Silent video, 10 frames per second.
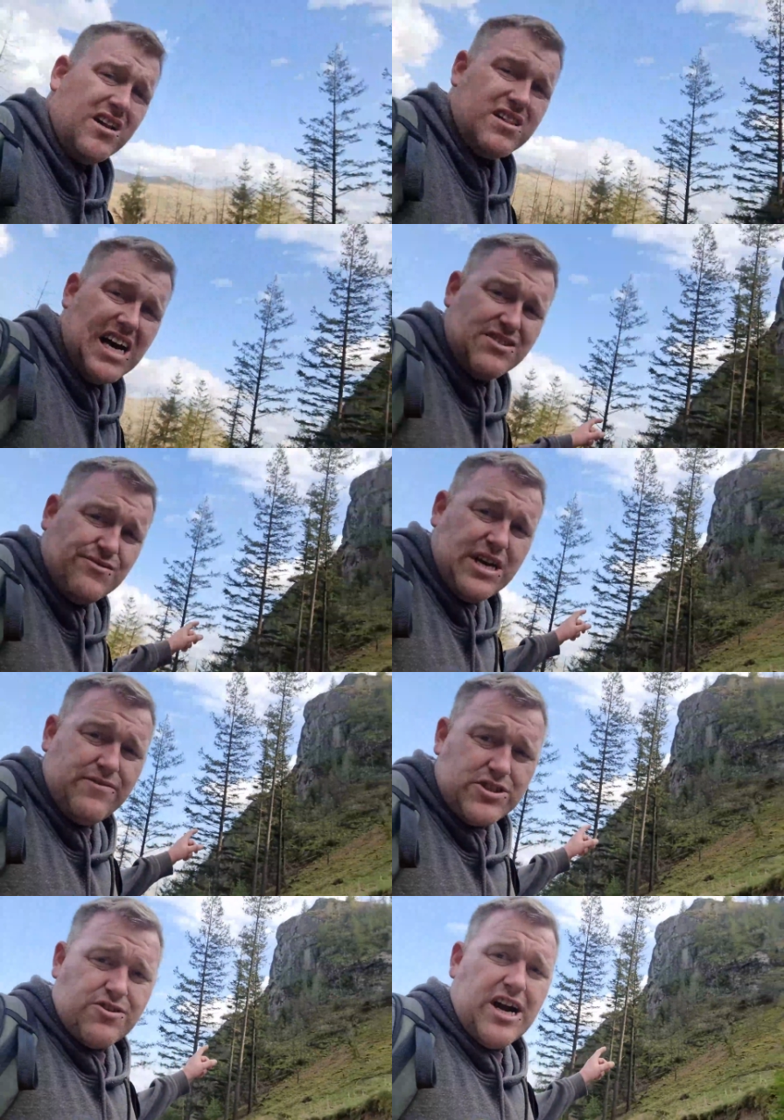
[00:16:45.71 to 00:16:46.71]
That's
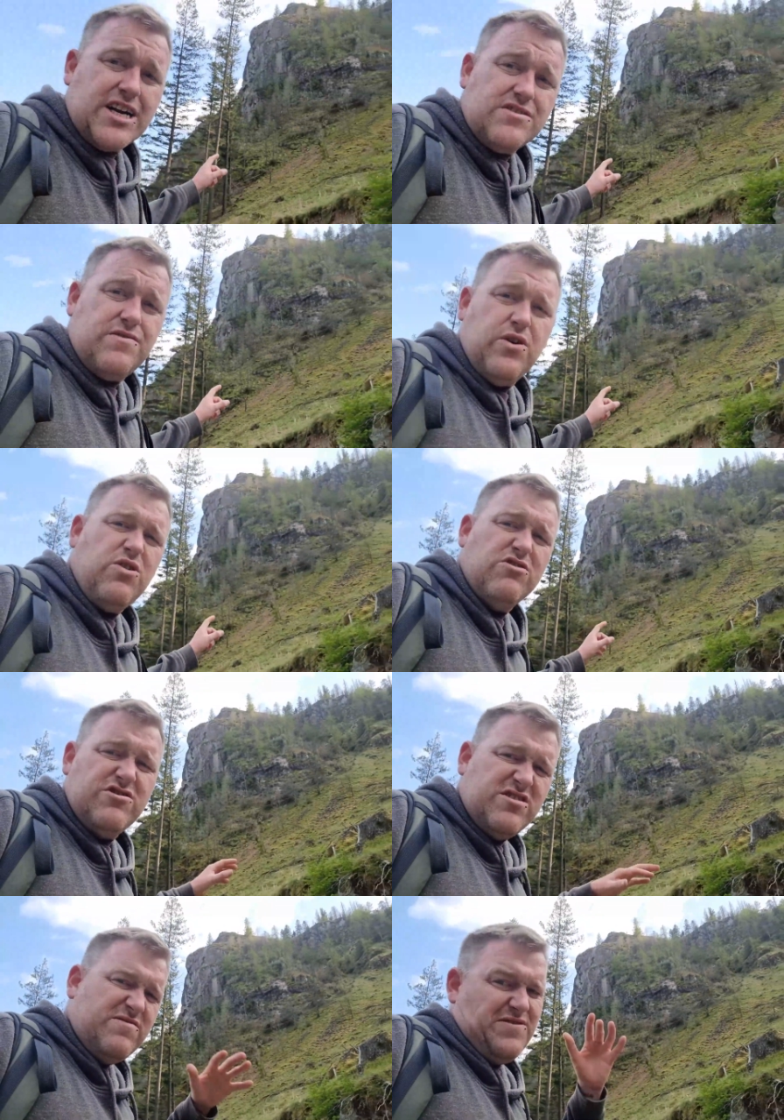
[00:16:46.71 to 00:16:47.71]
Raven's Crag. It's
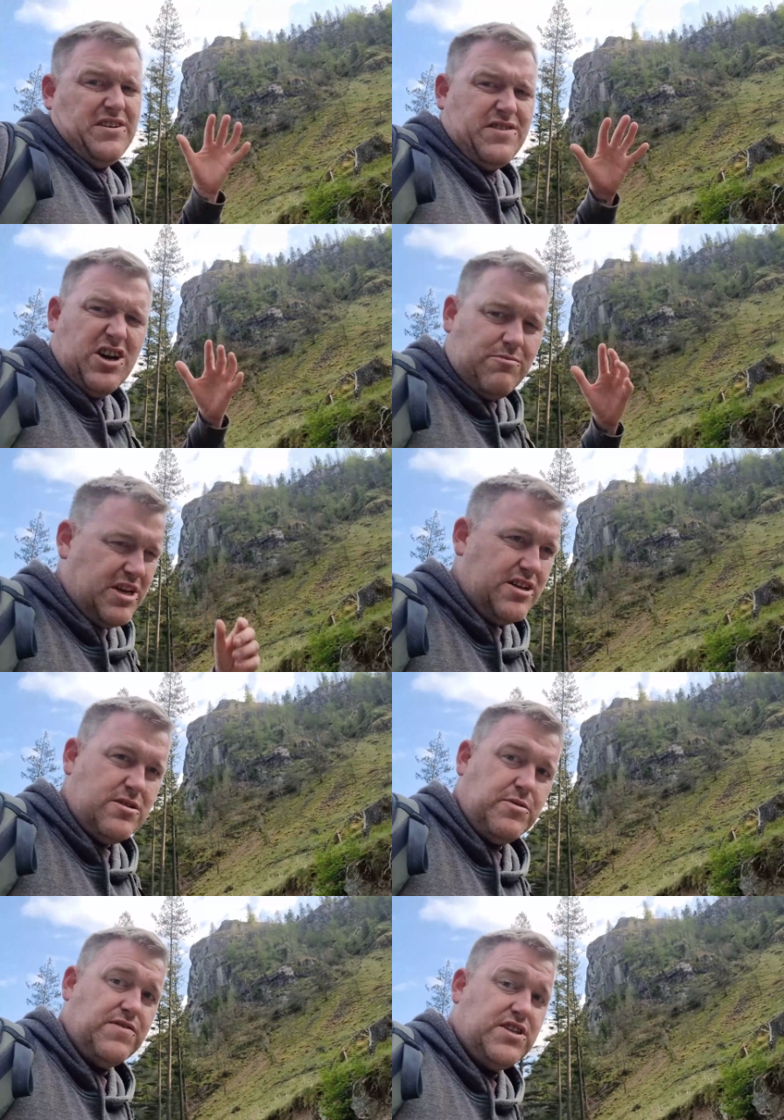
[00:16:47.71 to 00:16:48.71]
450 odd metres
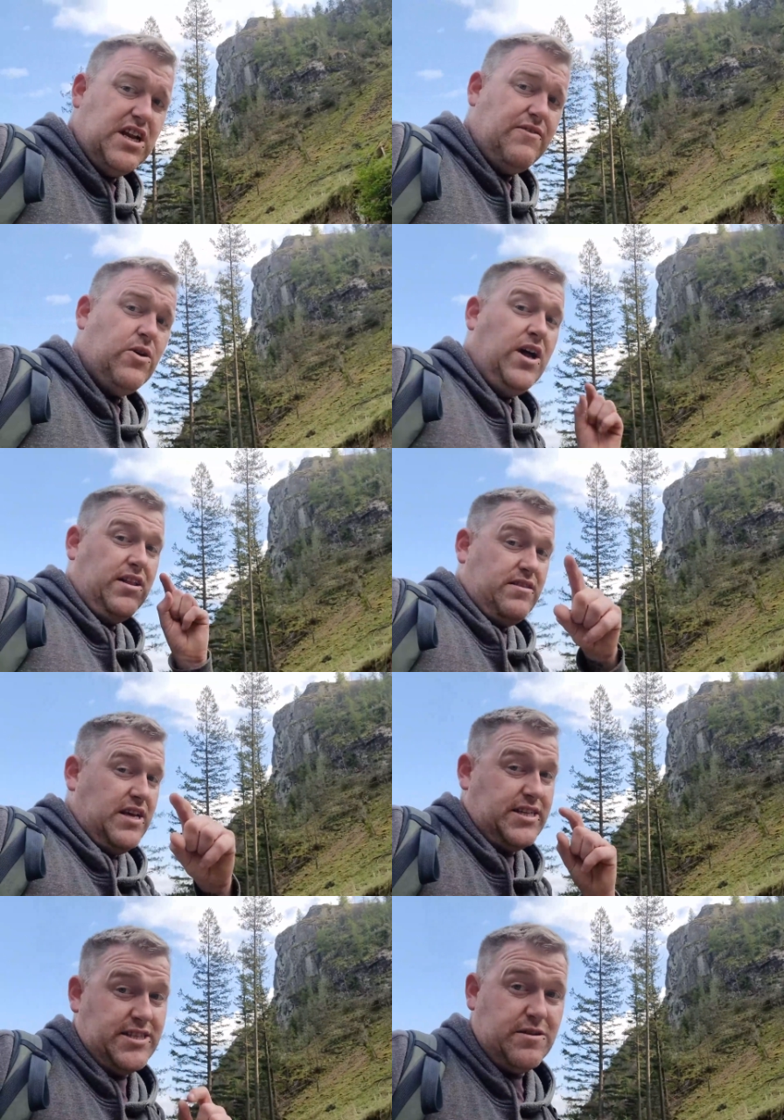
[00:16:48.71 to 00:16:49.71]
above sea level.
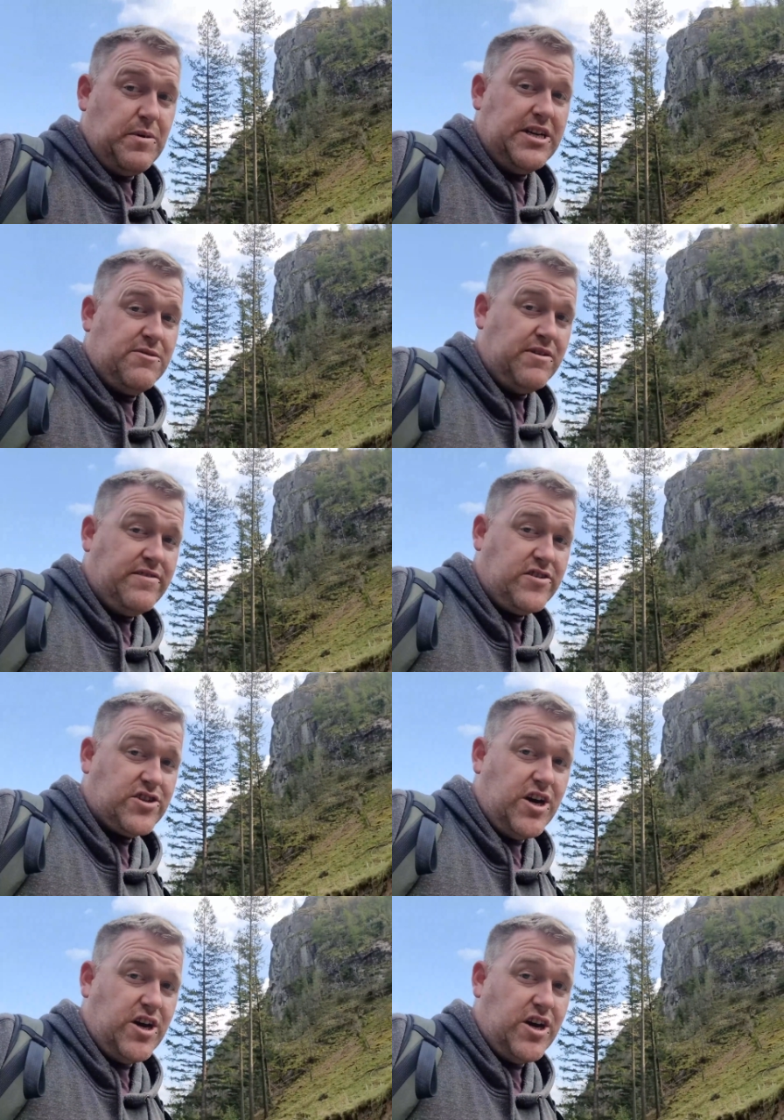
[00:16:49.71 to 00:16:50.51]
This is a picture we just